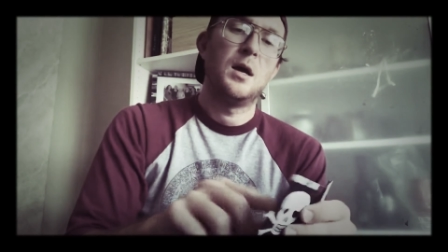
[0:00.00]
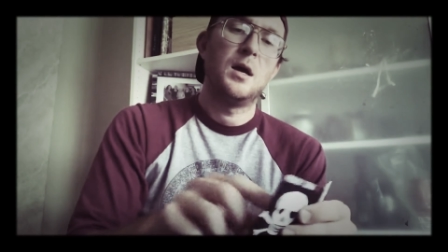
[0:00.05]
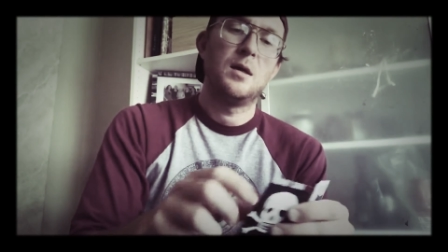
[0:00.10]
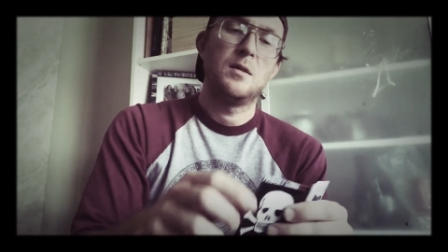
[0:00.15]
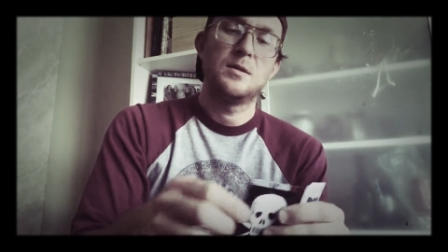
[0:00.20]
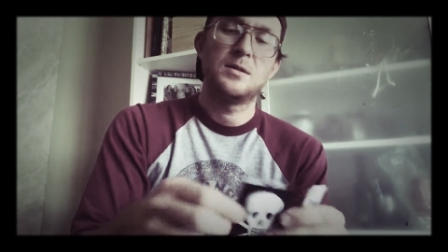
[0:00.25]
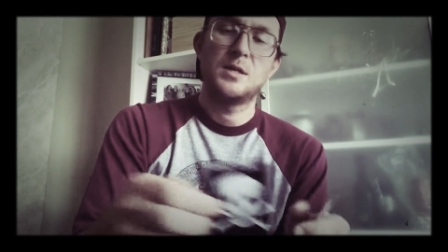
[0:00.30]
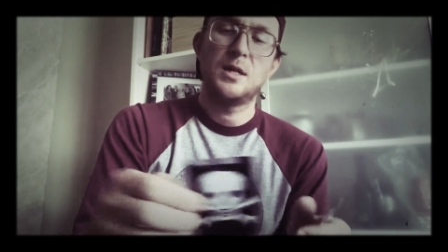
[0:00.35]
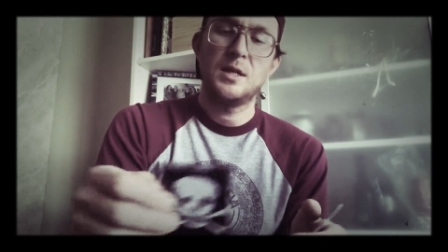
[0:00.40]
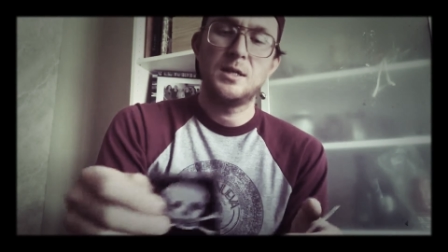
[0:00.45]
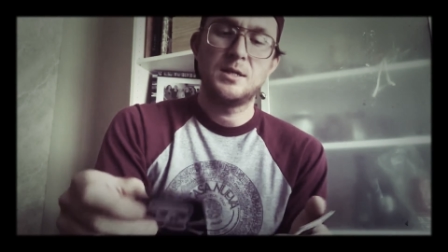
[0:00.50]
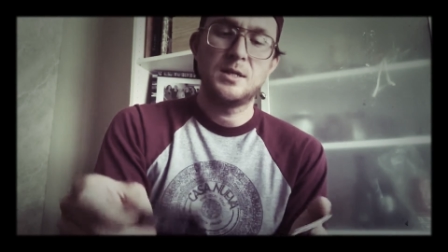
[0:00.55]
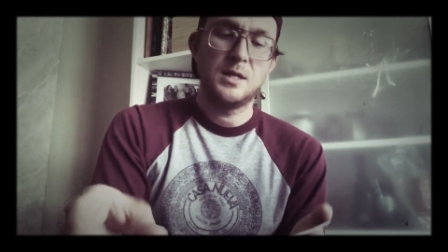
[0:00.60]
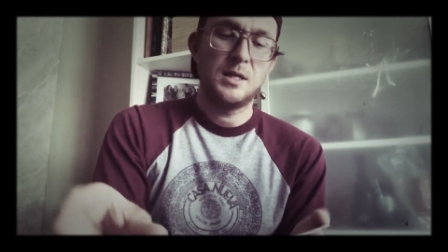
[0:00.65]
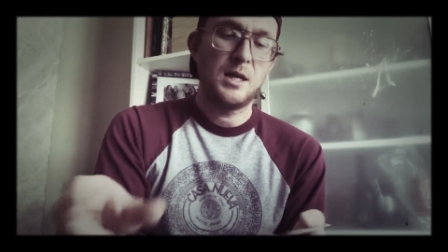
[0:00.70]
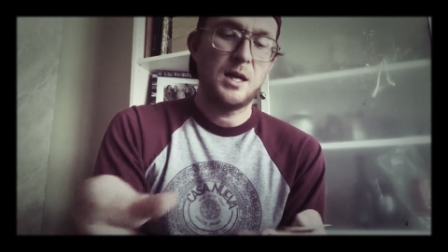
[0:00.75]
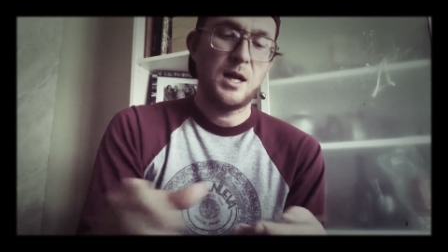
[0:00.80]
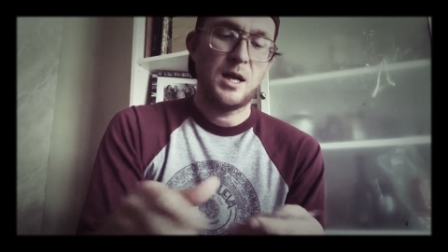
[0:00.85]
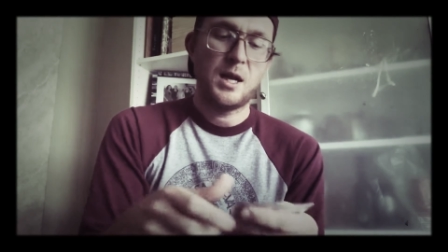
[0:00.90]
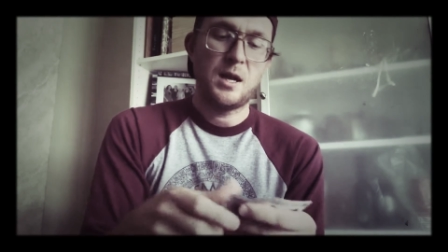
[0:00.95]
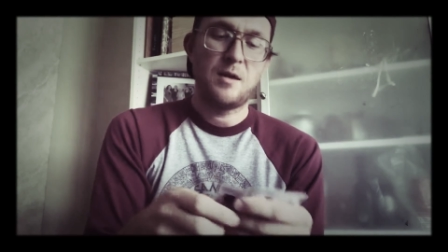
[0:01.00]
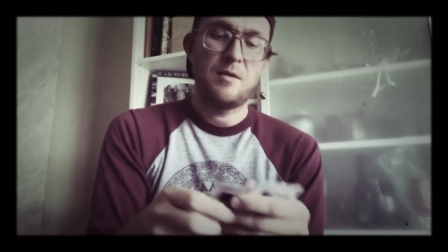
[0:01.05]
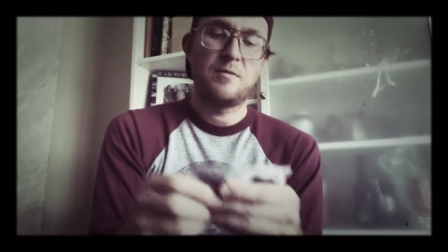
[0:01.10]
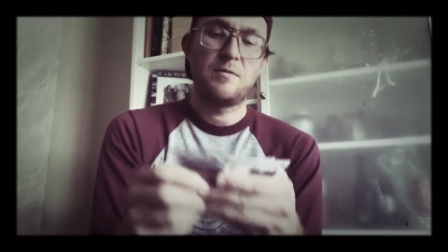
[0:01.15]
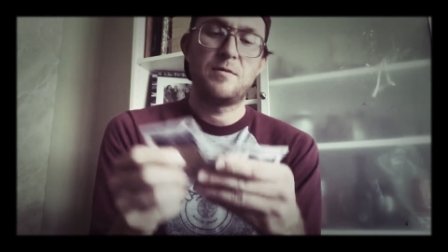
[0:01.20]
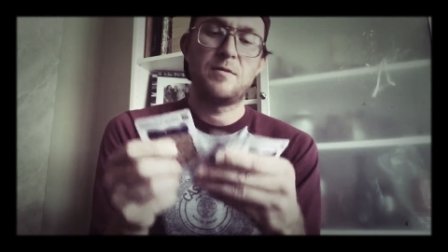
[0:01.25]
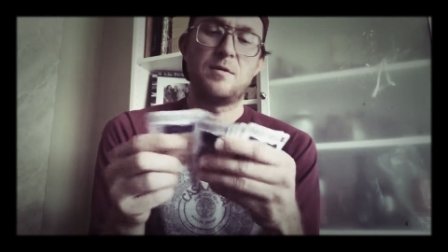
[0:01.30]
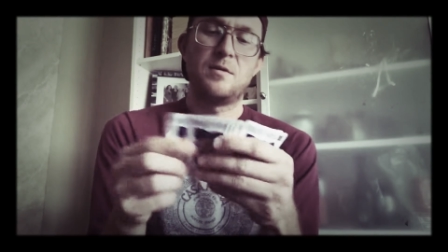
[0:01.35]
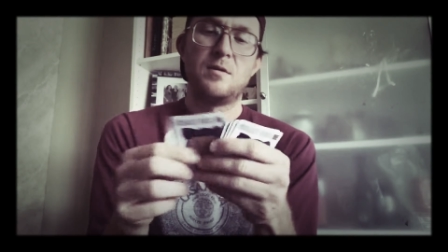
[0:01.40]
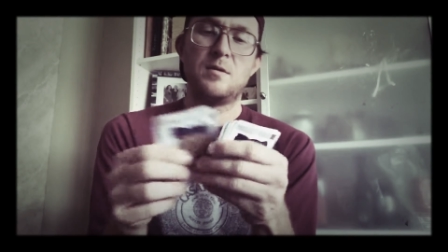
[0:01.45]
Let's say I didn't have
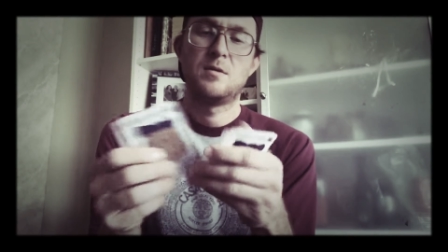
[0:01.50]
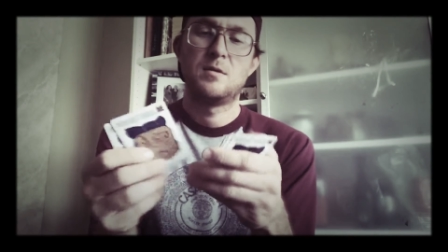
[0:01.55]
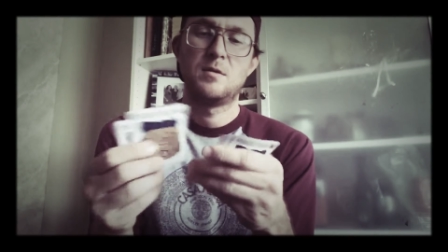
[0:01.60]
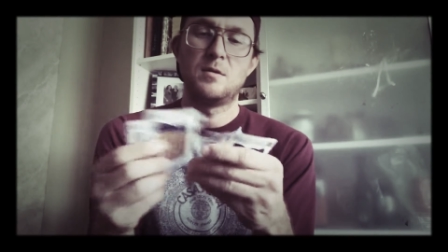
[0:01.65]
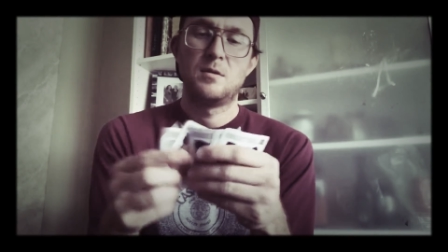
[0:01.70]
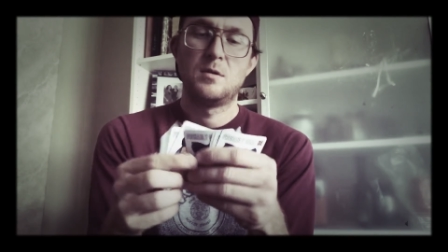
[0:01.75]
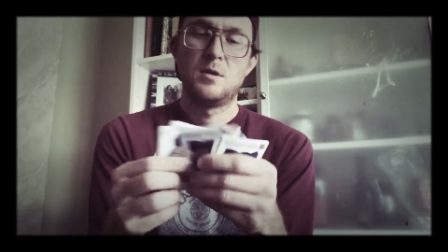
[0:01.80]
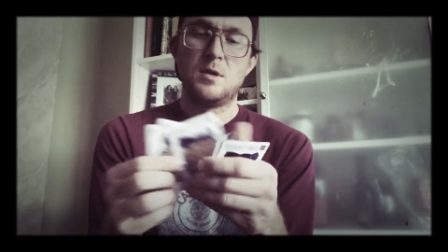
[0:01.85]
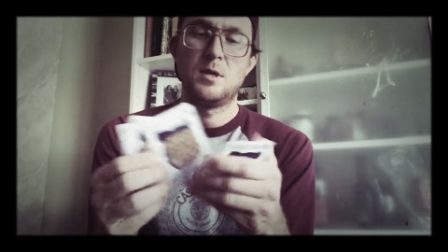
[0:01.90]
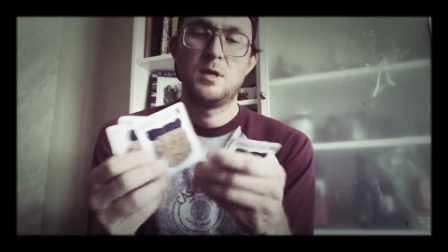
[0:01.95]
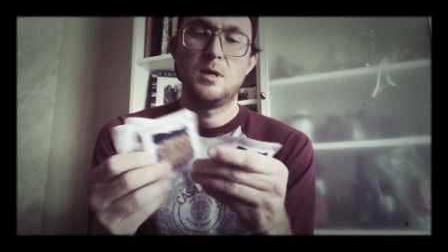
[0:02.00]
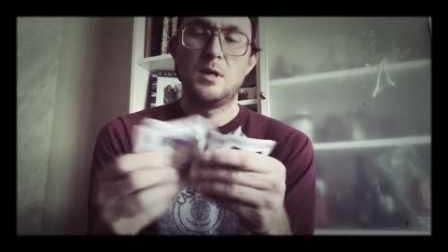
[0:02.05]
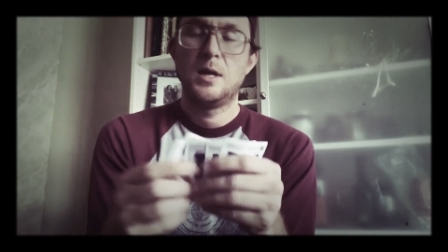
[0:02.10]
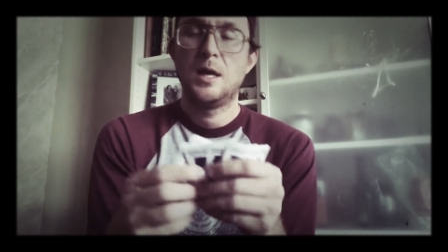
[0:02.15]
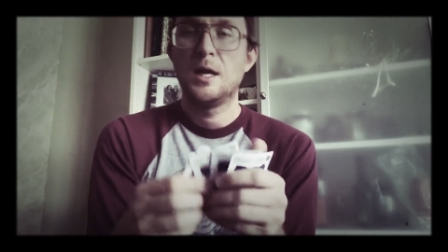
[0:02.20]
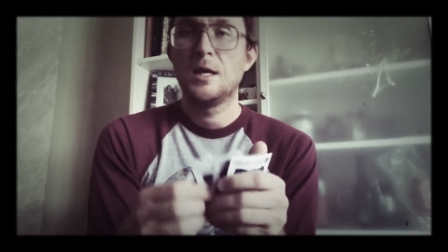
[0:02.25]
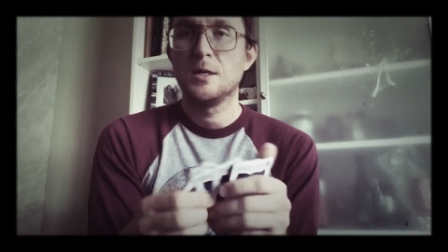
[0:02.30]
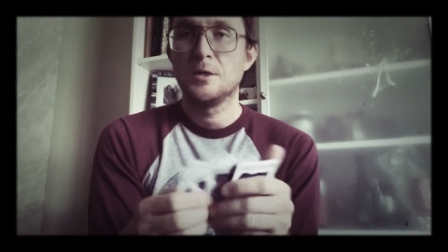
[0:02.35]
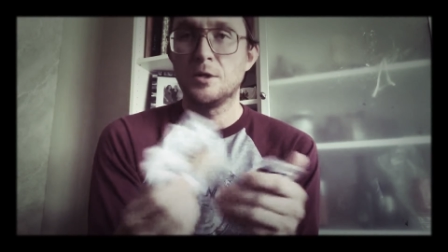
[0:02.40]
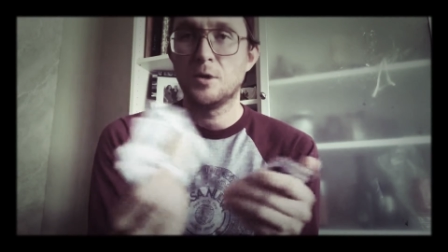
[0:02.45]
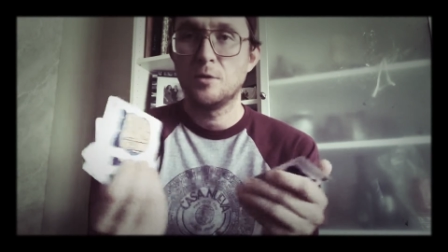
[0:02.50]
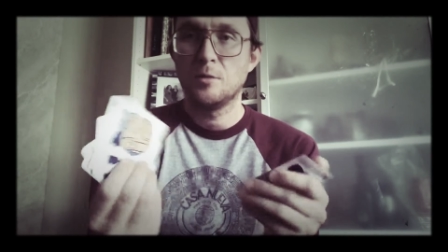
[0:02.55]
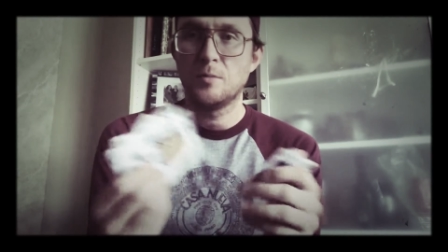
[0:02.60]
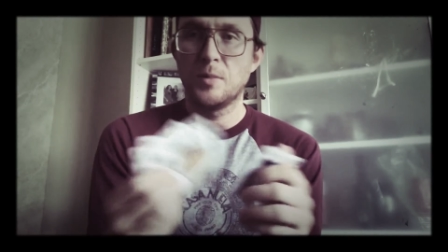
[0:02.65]
antidote